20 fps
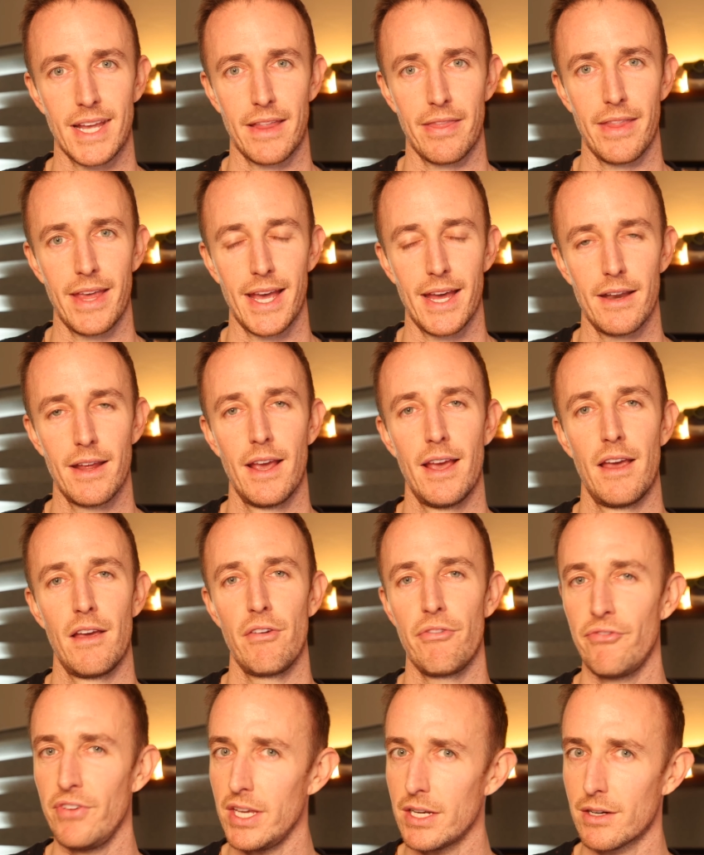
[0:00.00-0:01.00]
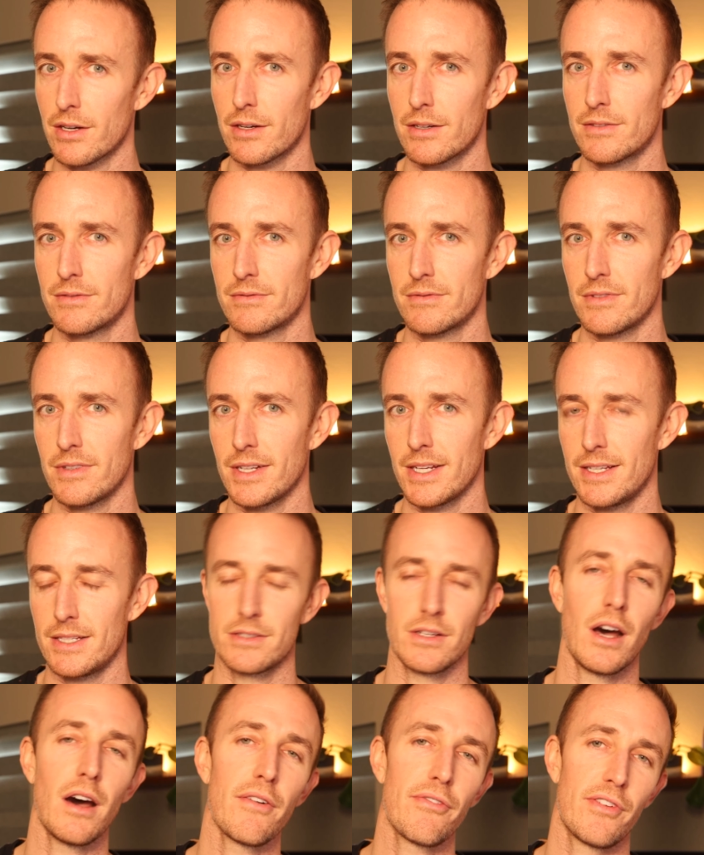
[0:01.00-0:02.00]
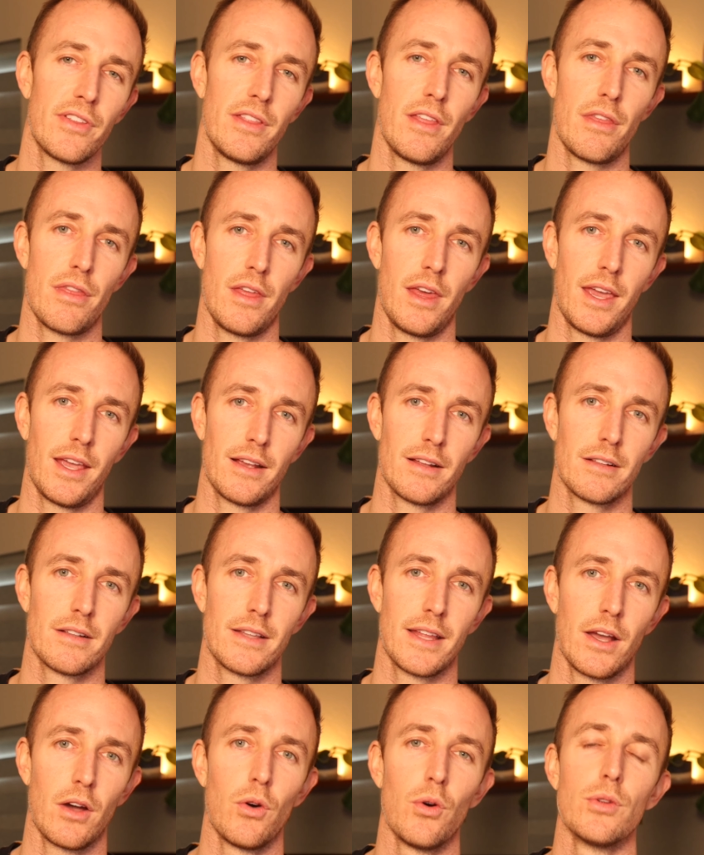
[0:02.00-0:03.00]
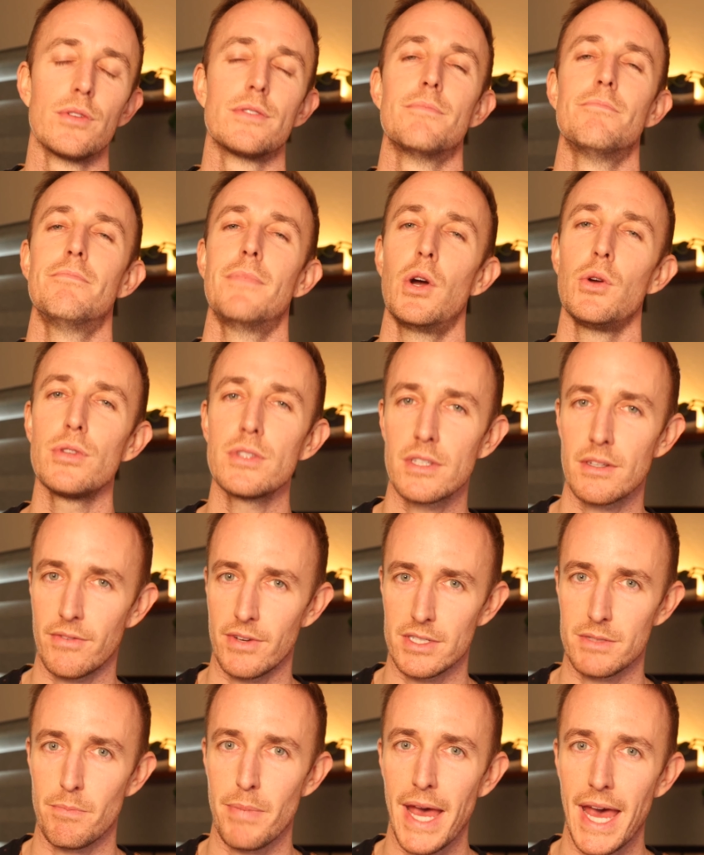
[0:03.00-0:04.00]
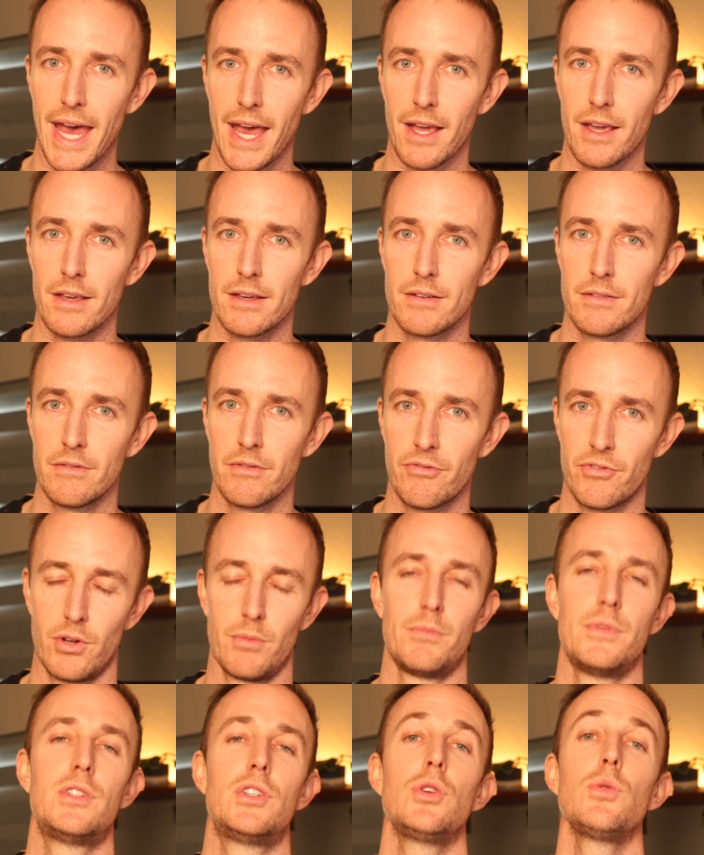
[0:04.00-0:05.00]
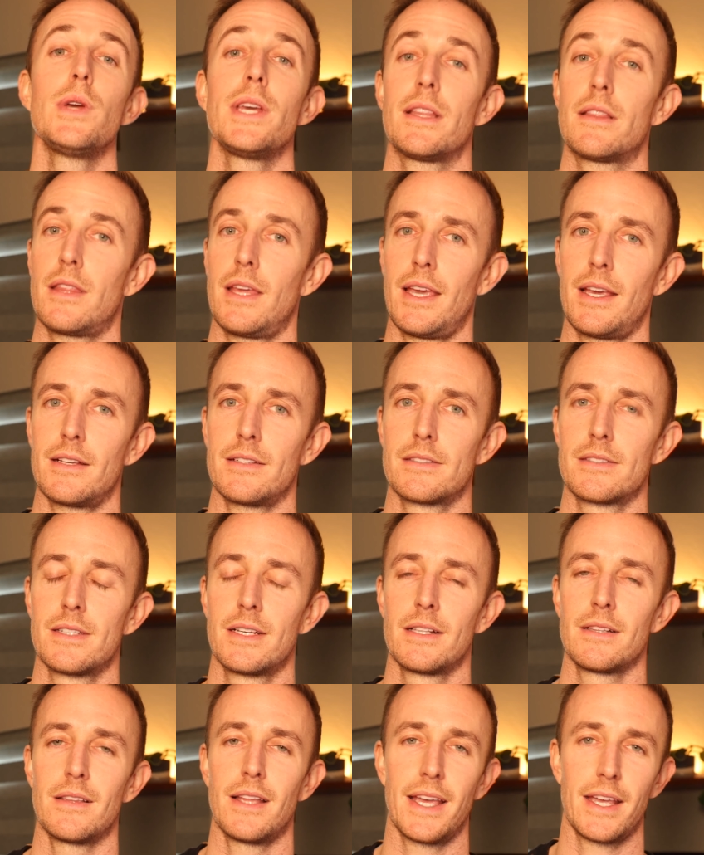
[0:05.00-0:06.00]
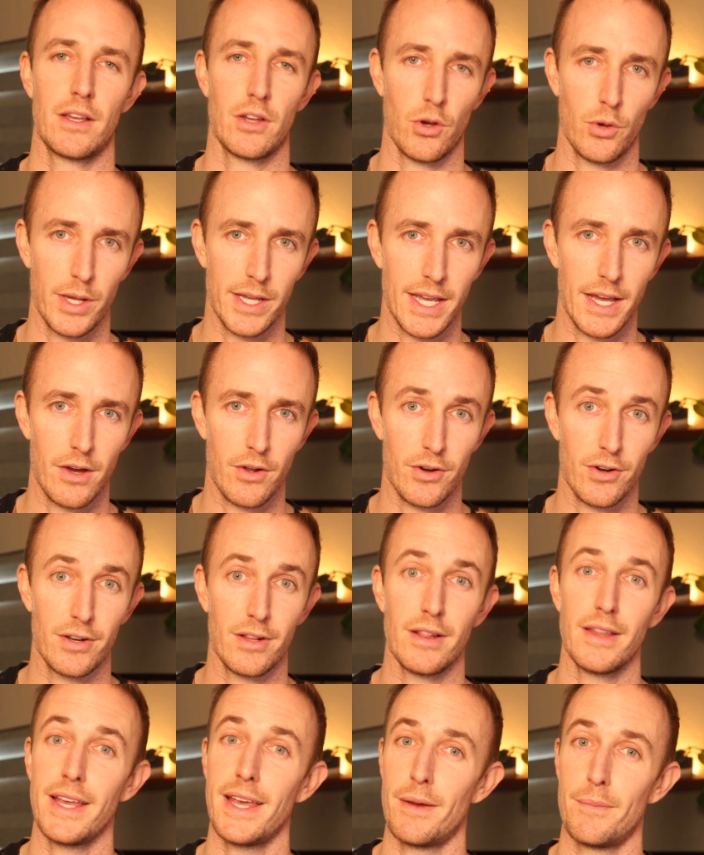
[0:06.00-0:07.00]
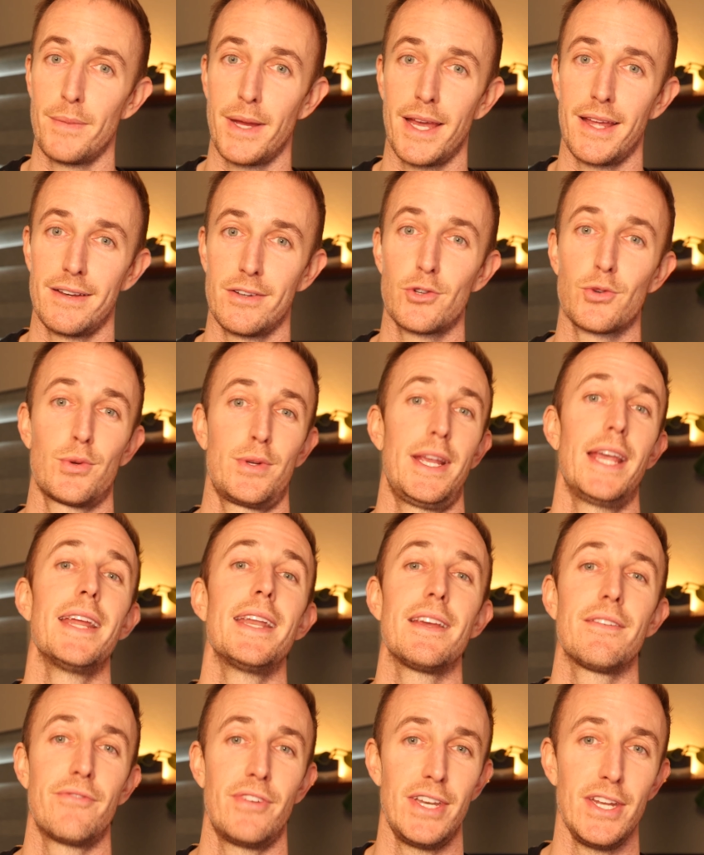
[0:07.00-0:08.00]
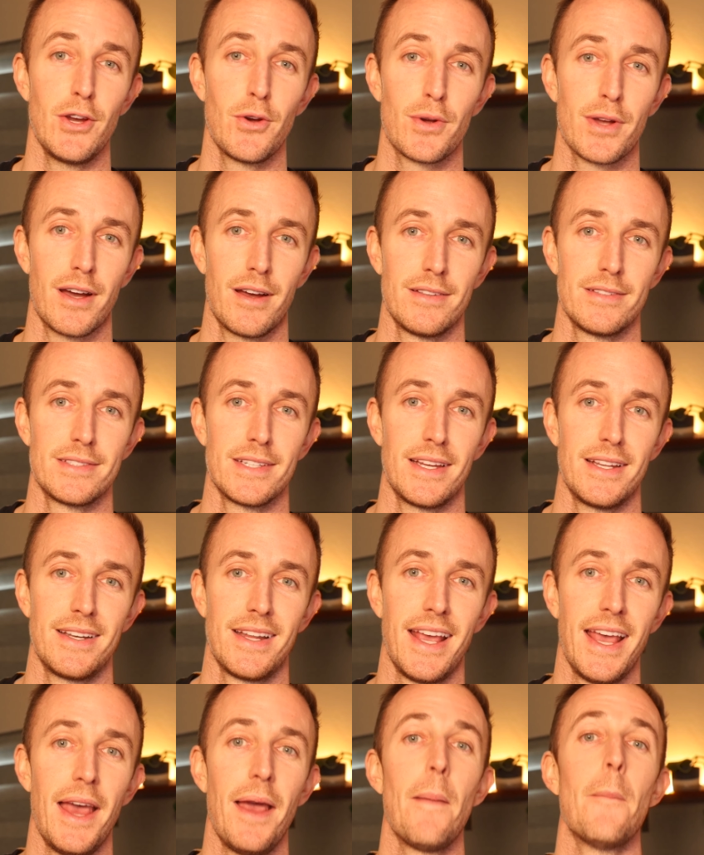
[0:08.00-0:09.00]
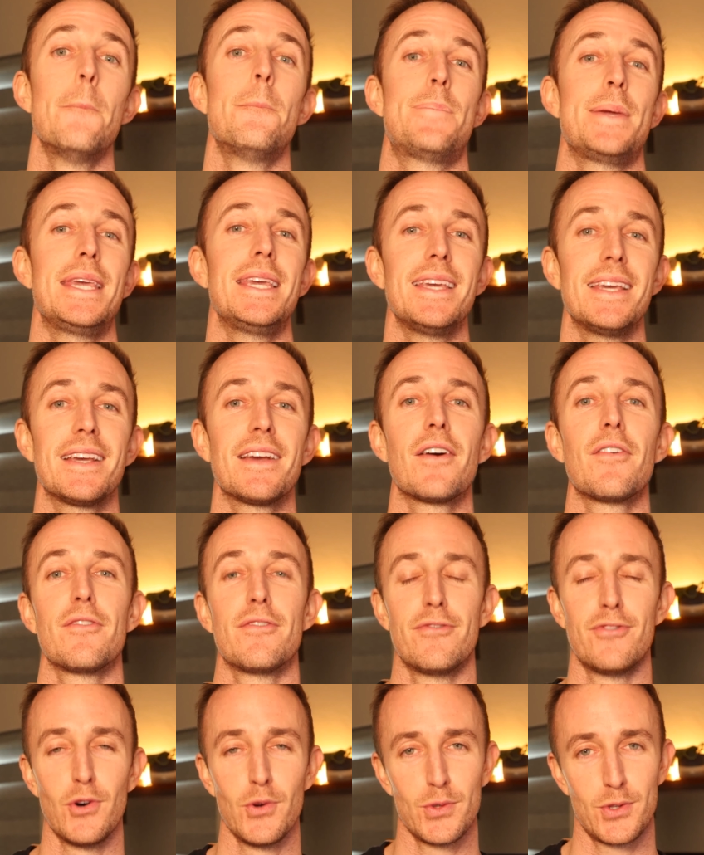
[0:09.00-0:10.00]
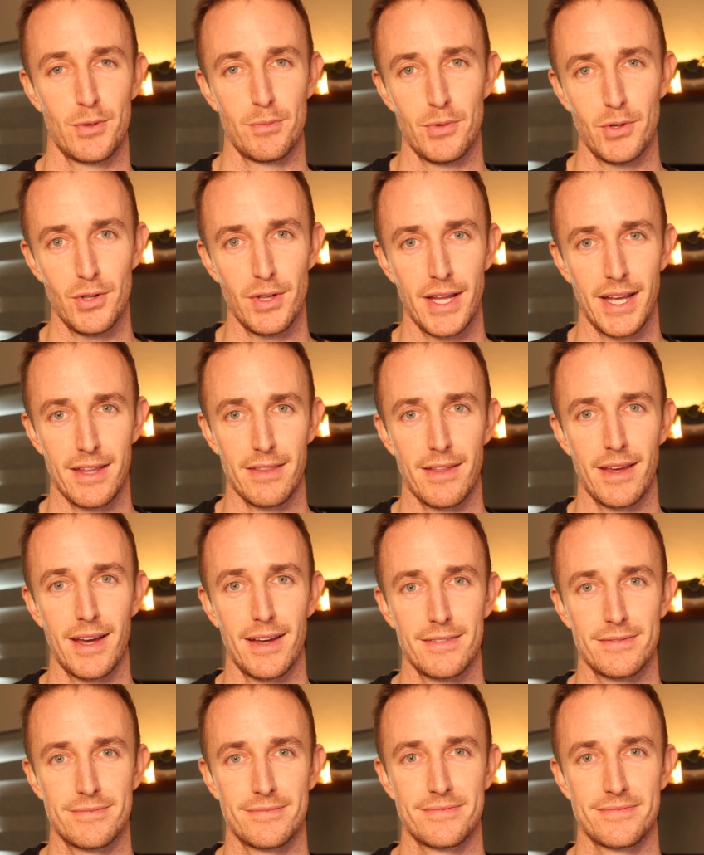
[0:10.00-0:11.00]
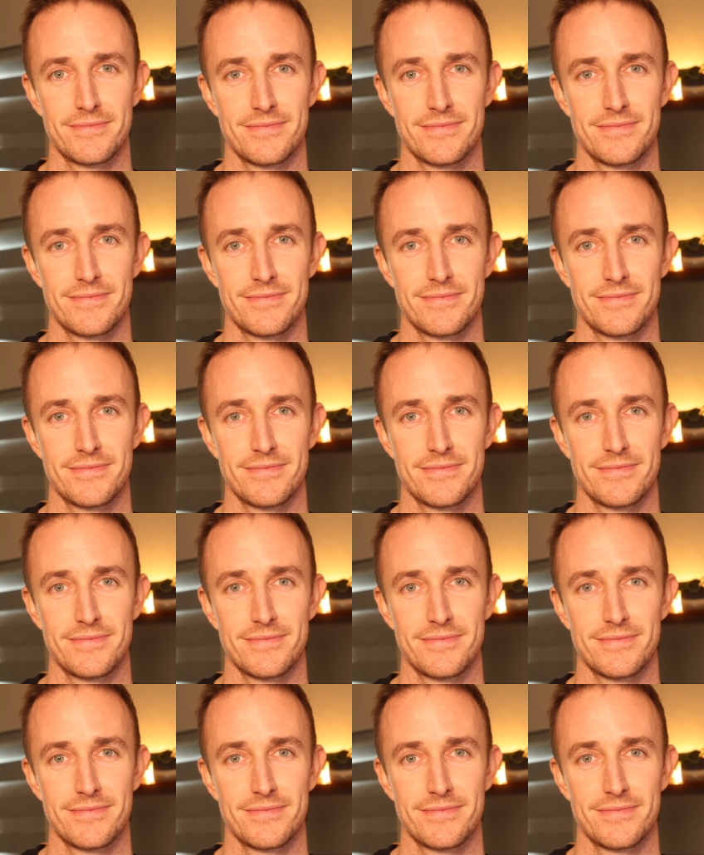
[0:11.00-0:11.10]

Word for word: and that fear is often the thing that holds most of us back from doing things like going out on a limb and creating video content, being vulnerable like that.